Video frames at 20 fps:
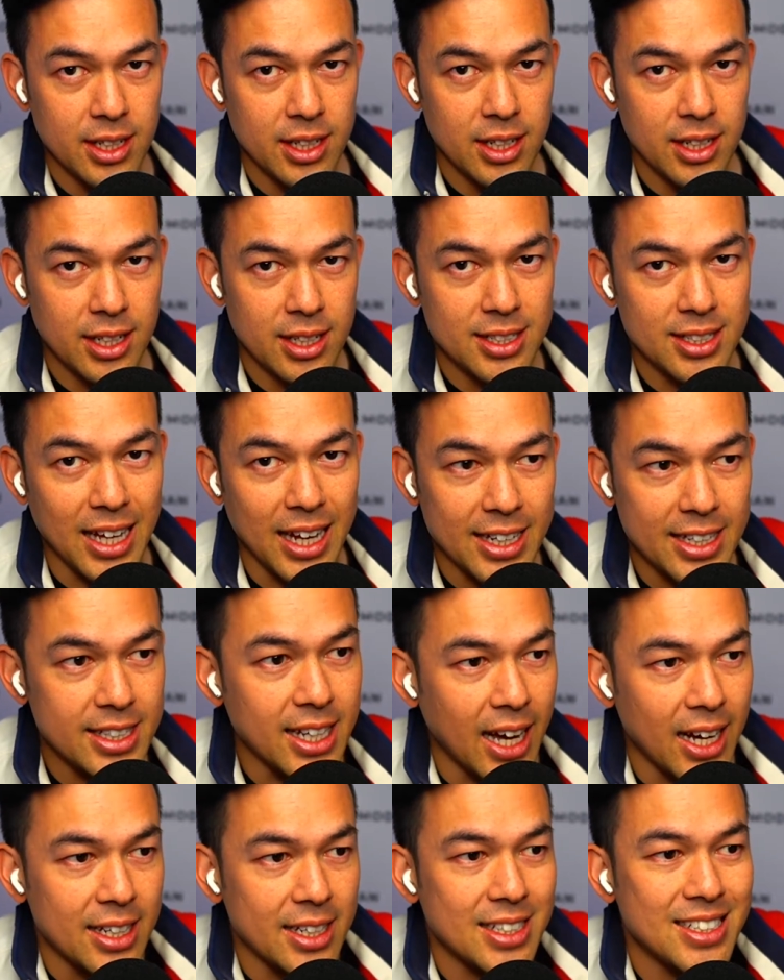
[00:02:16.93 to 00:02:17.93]
started
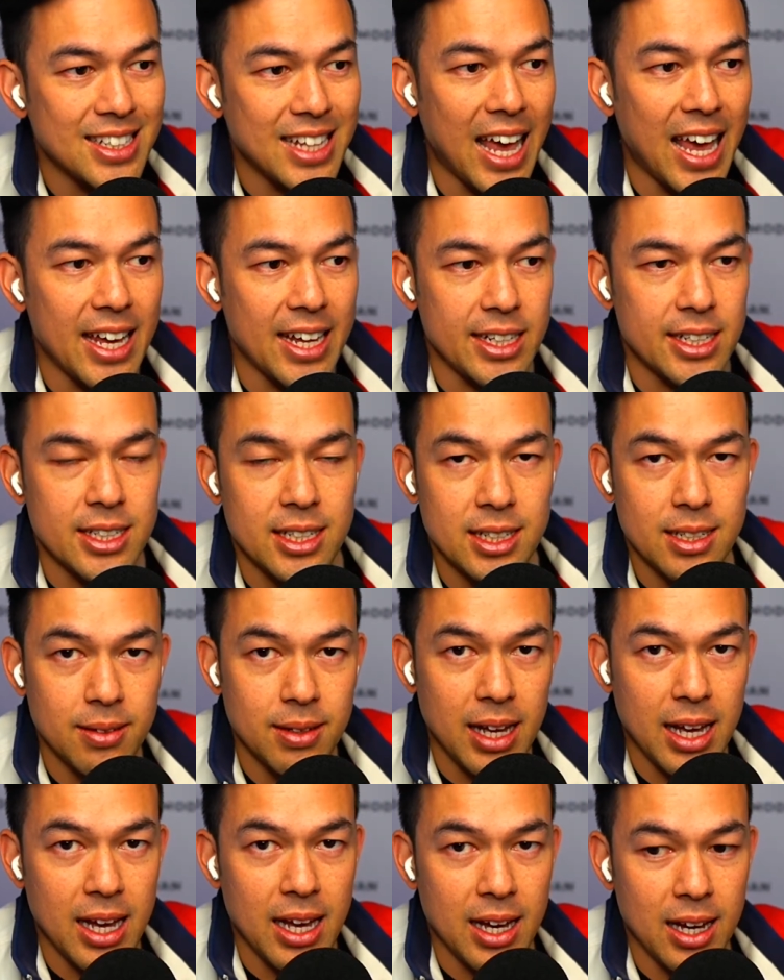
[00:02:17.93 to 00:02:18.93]
to understand
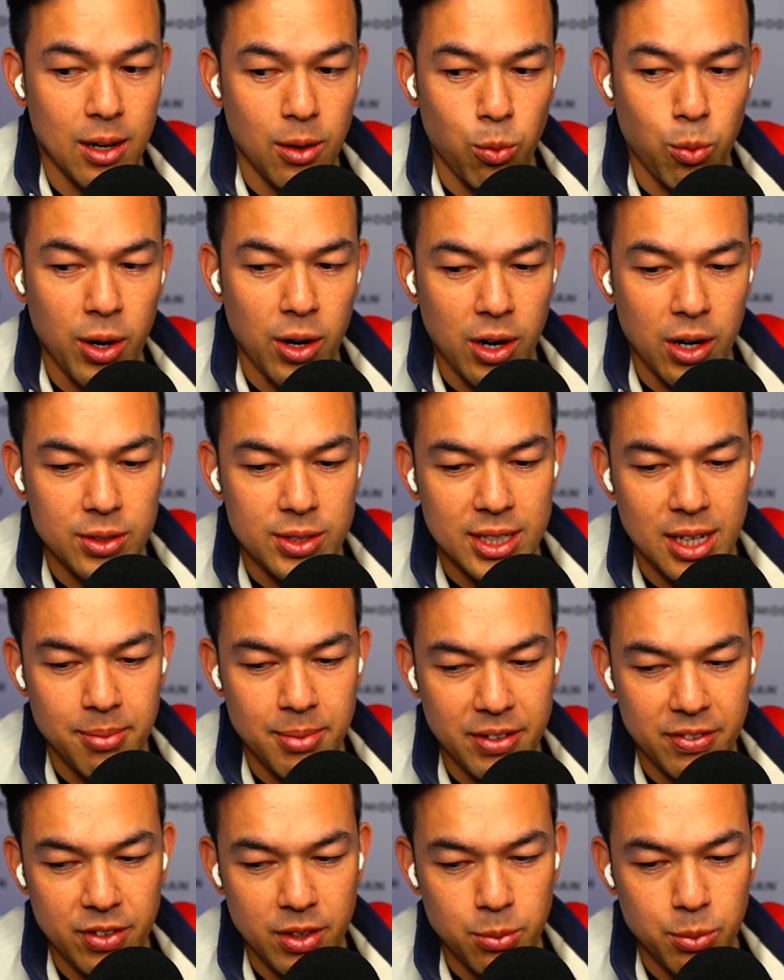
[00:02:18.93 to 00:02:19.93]
where I was
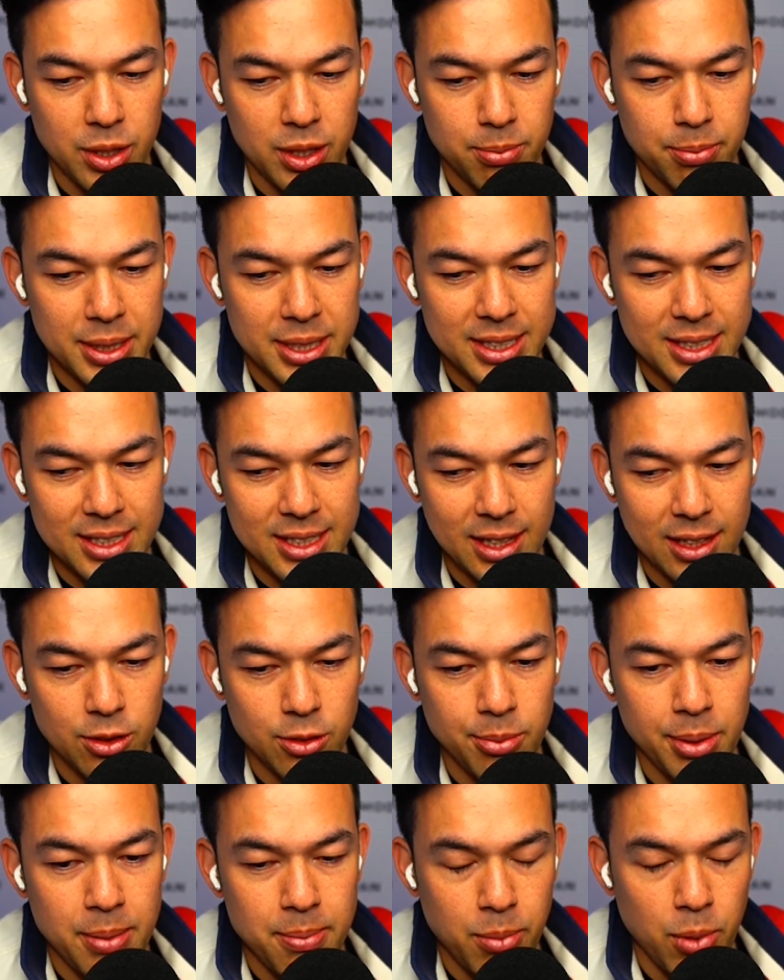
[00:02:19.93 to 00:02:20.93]
coming from with business a
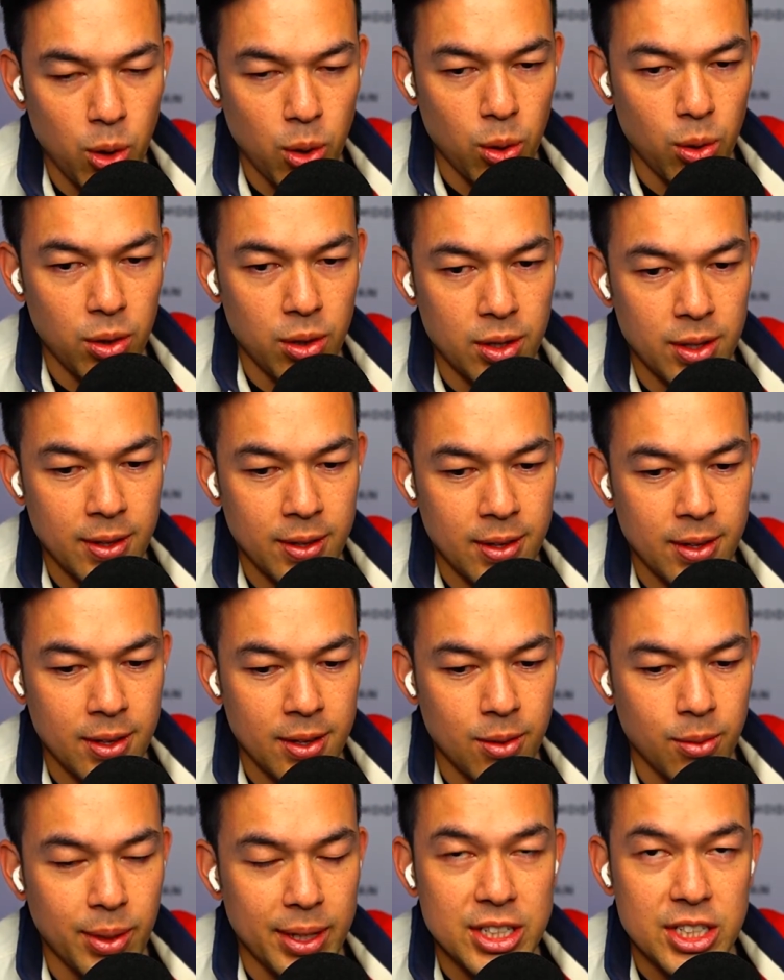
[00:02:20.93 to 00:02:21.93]
little bit more
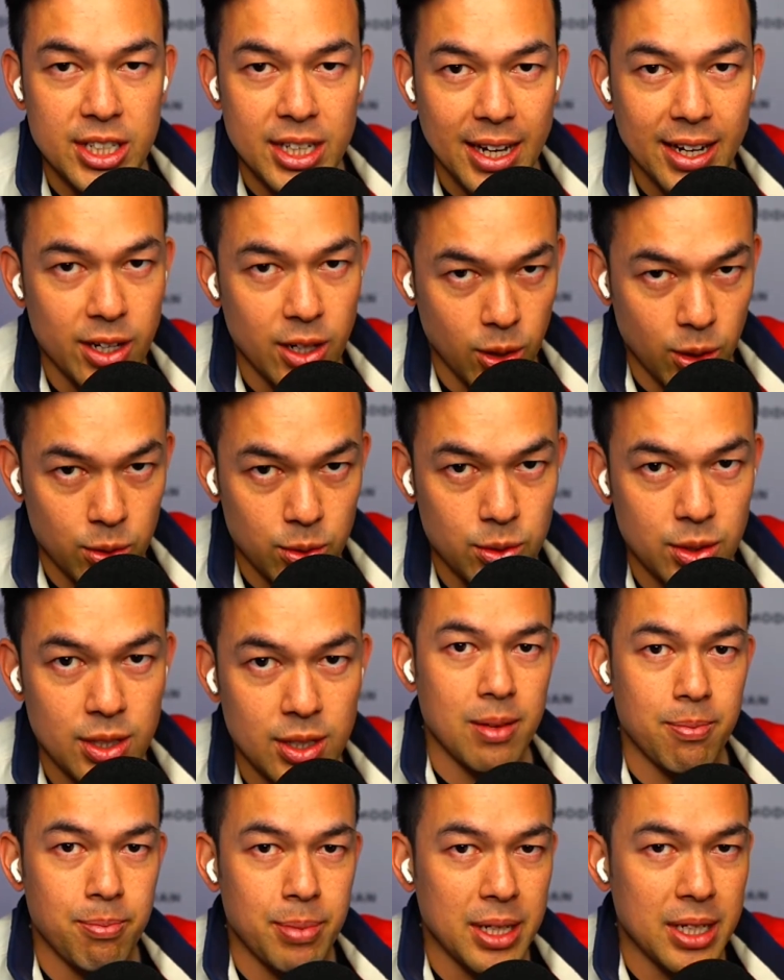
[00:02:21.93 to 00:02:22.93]
when she had O,
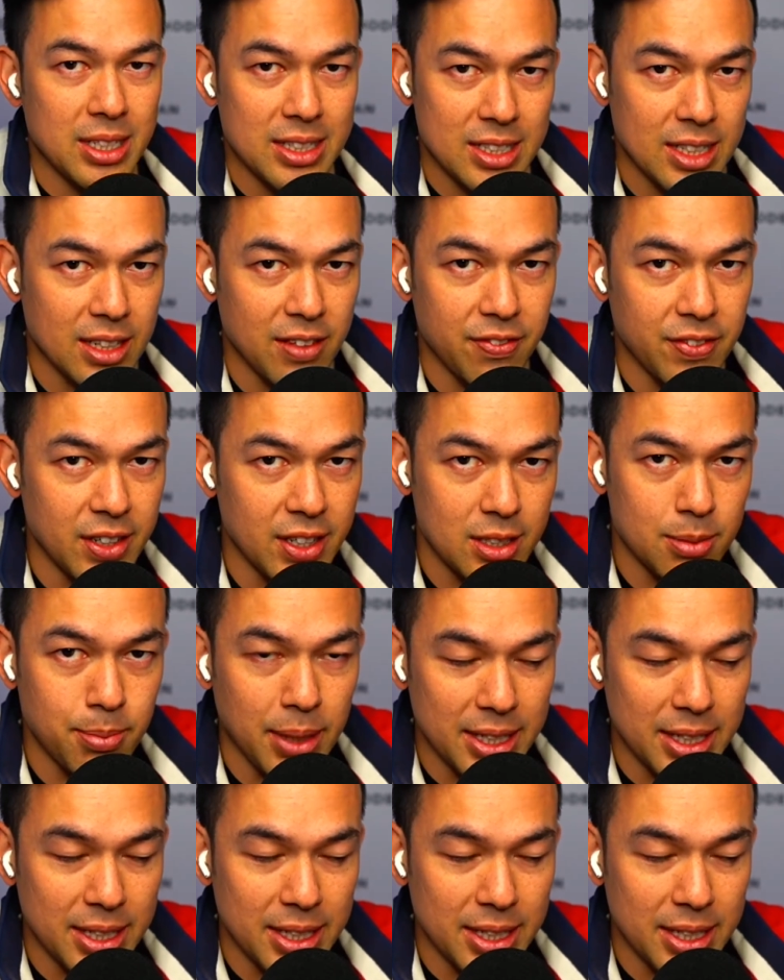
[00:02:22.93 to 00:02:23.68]
because in the first